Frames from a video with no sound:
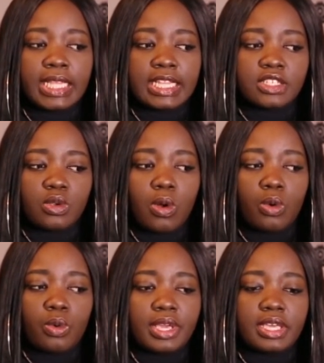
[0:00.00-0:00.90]
doesn't
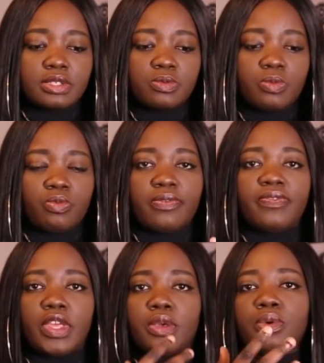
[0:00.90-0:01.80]
always
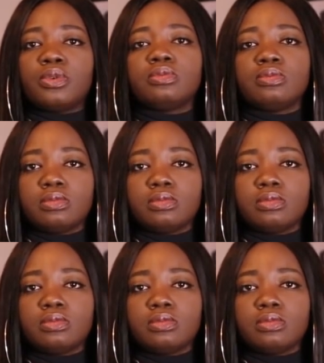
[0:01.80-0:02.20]
reveal